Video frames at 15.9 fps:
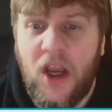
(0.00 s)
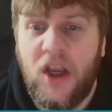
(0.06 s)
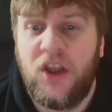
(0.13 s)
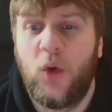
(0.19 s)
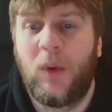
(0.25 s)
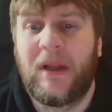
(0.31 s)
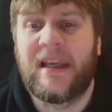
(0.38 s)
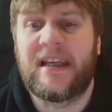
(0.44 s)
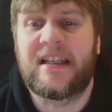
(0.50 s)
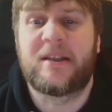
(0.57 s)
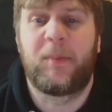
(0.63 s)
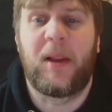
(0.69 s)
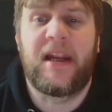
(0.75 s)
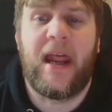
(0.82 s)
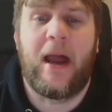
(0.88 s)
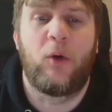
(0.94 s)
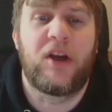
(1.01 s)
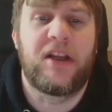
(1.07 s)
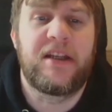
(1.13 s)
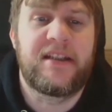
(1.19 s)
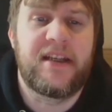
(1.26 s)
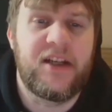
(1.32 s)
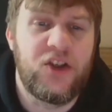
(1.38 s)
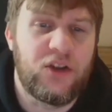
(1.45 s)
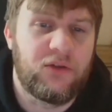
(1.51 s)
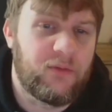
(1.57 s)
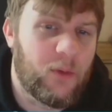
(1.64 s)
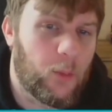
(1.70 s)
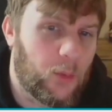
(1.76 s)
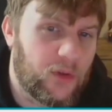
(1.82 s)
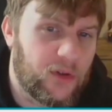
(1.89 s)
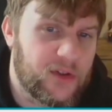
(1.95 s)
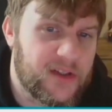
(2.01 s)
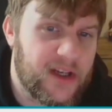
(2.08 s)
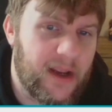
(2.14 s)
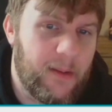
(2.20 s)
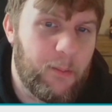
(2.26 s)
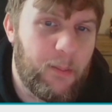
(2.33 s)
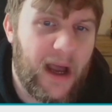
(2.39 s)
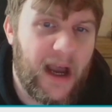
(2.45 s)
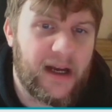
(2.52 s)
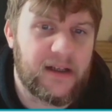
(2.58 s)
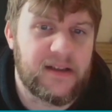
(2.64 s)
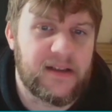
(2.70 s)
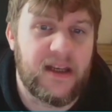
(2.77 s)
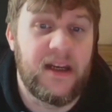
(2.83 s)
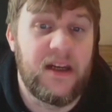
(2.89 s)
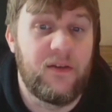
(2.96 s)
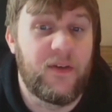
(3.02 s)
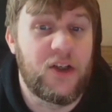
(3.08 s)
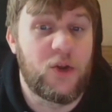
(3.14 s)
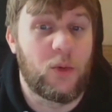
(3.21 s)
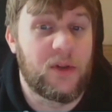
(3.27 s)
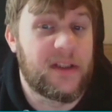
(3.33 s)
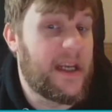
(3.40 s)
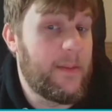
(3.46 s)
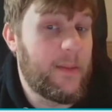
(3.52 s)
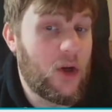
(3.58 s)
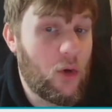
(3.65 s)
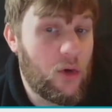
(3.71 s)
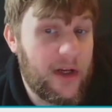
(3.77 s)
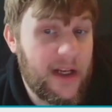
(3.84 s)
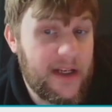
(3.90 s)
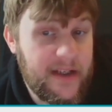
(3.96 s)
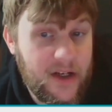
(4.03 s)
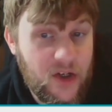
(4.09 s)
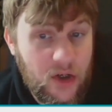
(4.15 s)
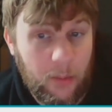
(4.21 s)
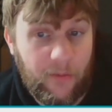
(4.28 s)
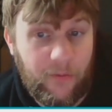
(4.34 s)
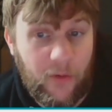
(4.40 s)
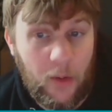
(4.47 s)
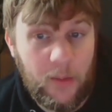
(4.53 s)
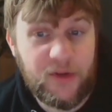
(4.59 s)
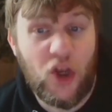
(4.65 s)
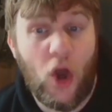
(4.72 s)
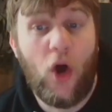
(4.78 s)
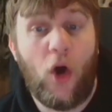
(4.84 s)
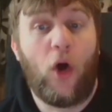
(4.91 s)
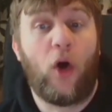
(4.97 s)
You will explain how contingent rewards impact individual, team, and organizational performance.